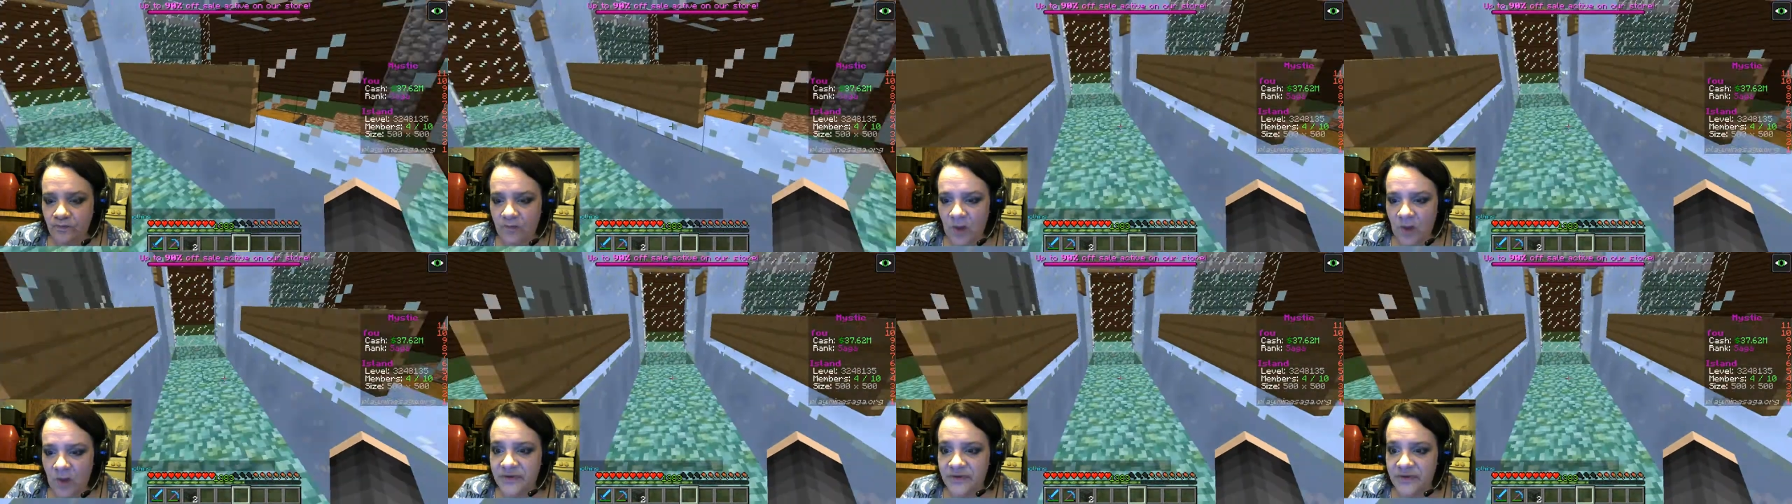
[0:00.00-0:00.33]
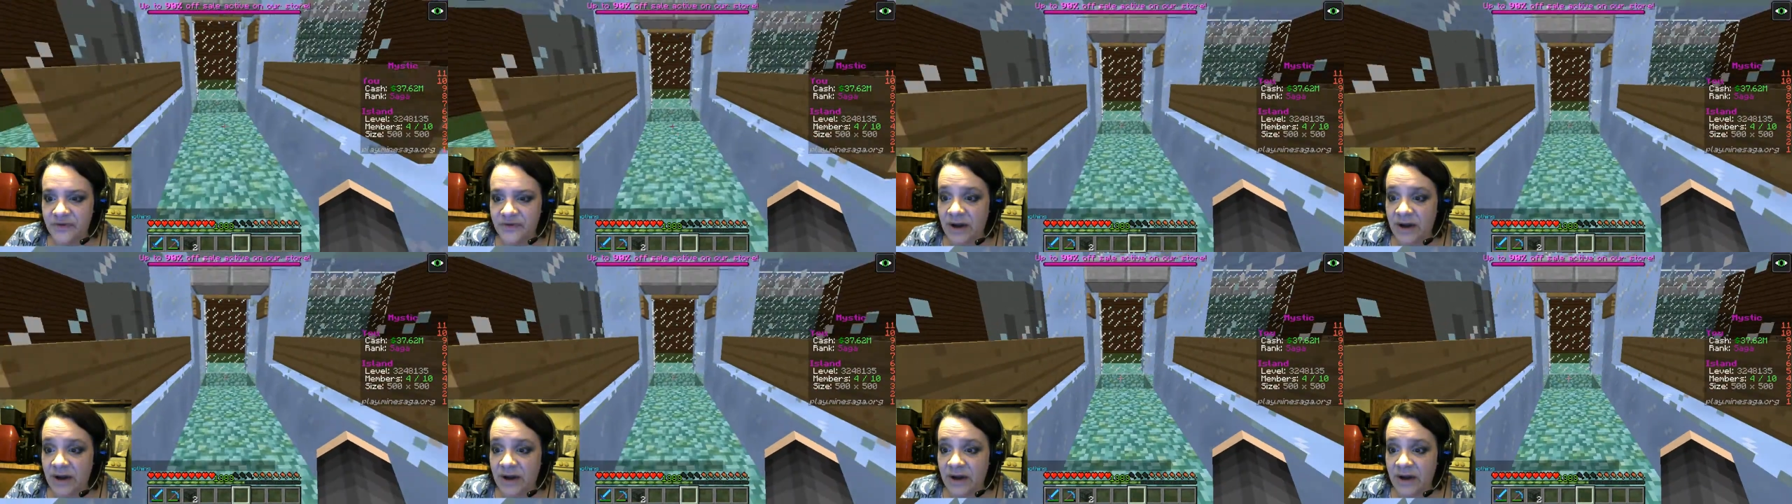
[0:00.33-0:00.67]

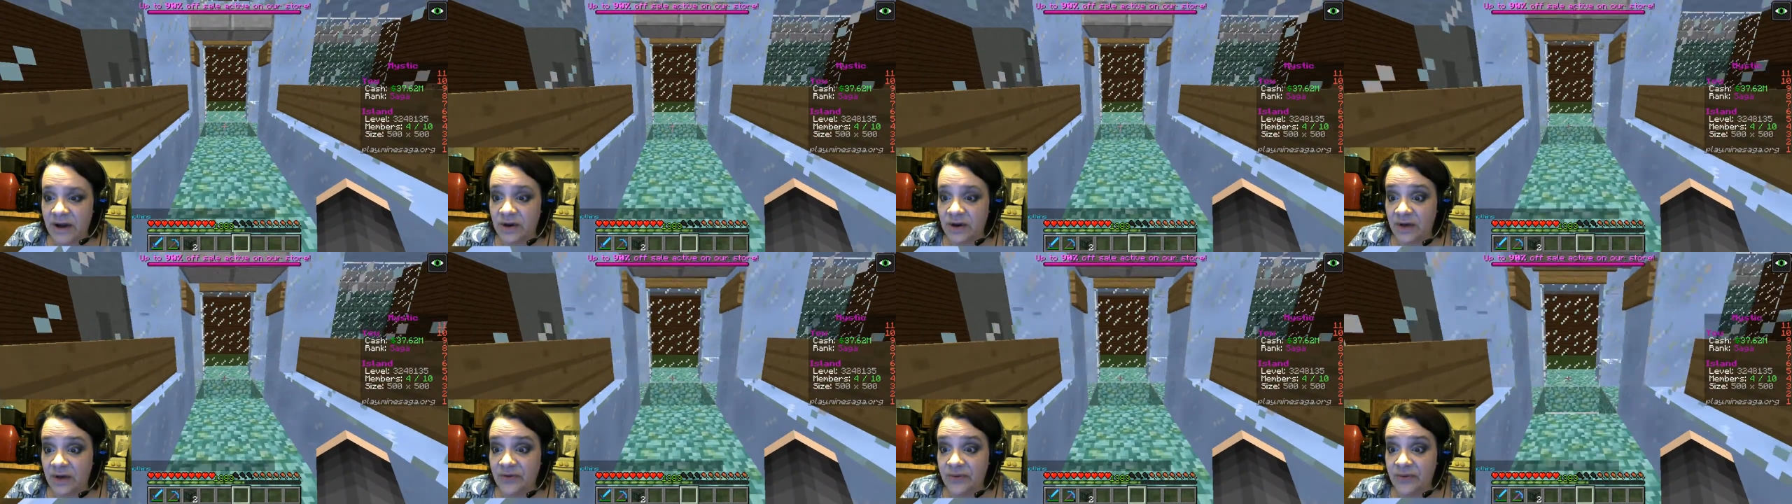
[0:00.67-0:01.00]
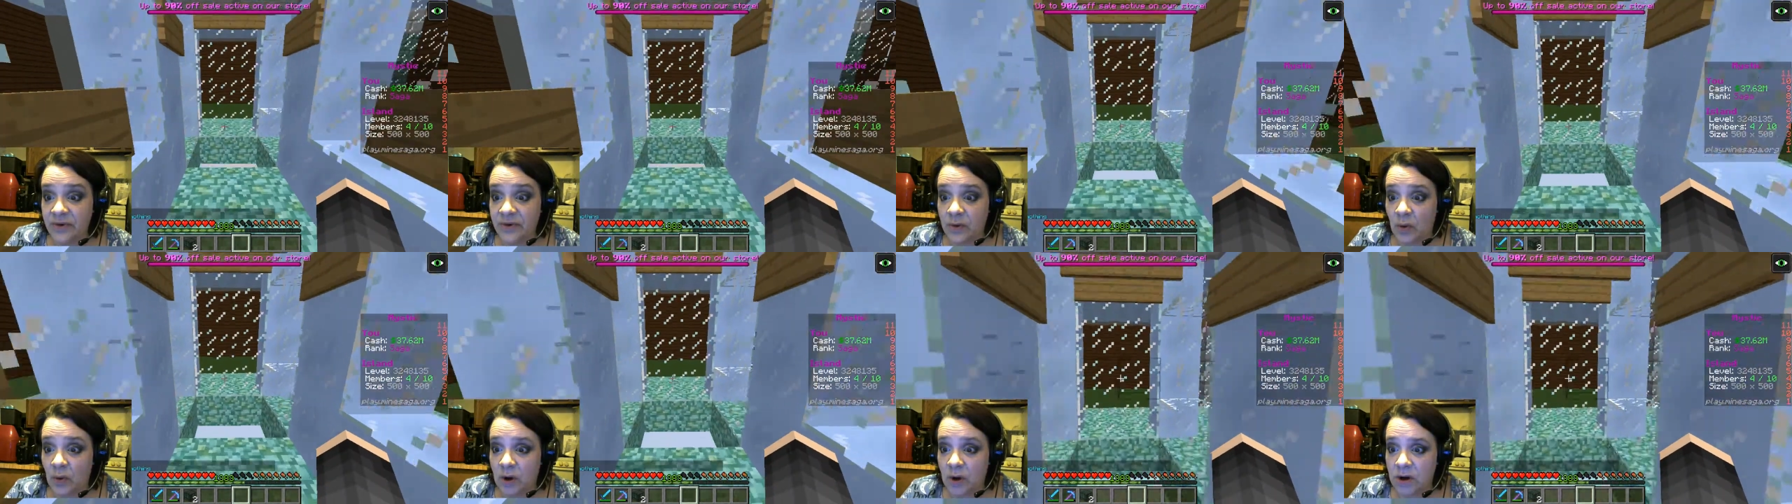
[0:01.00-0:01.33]
which I
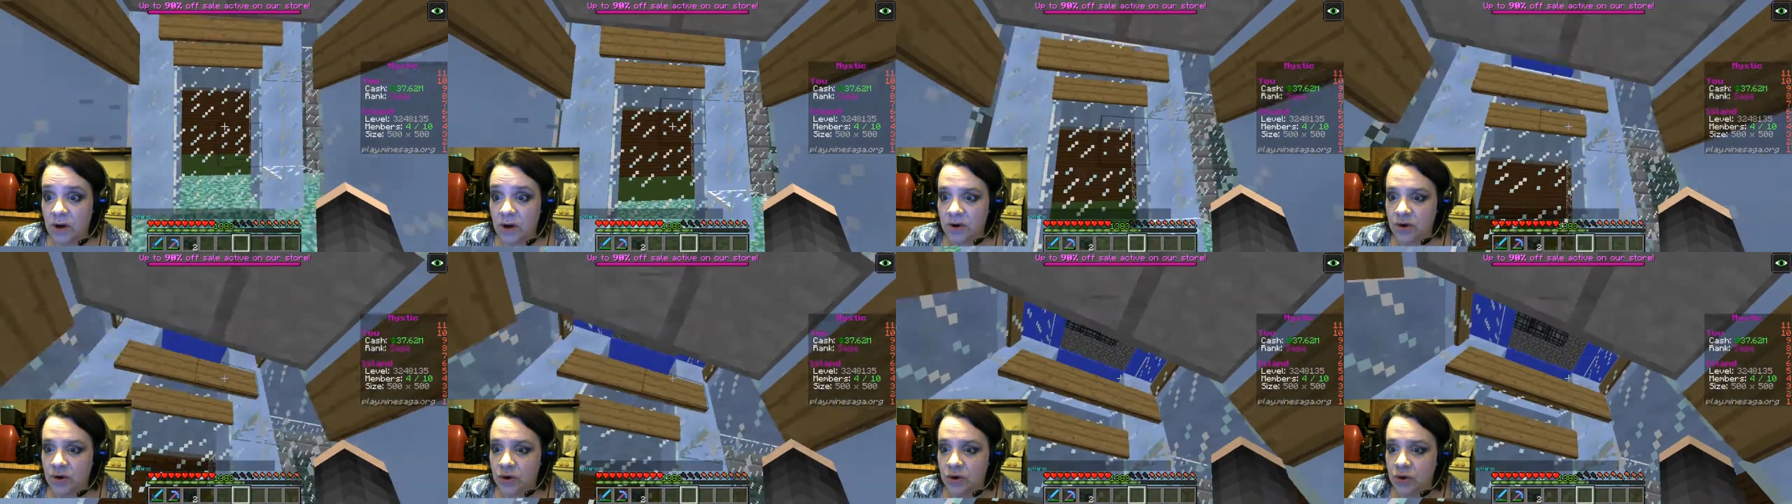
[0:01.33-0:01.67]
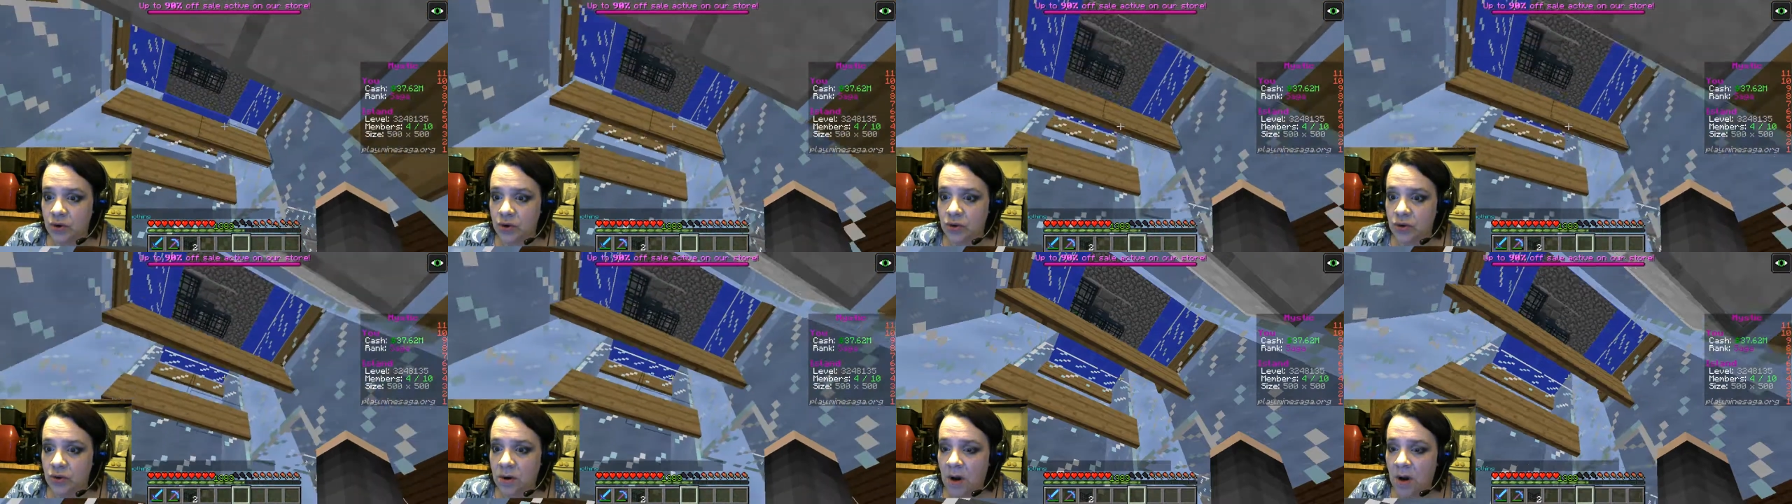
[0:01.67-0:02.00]
actually want to
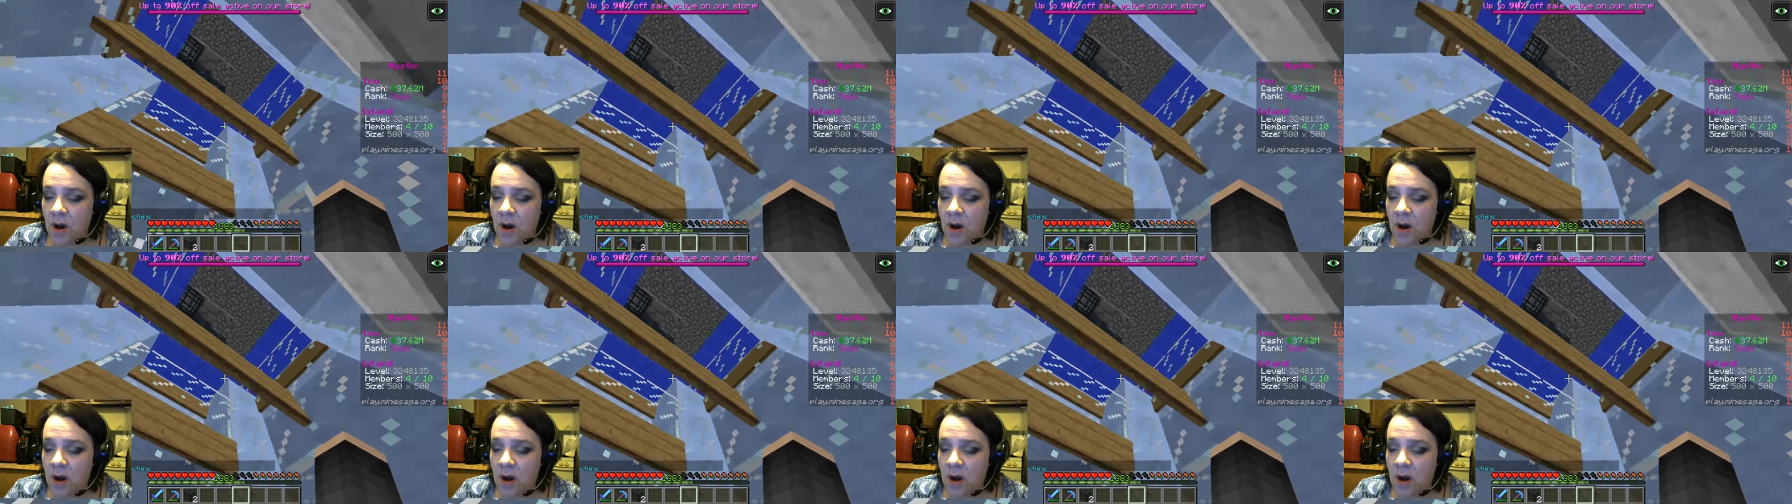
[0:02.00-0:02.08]
do.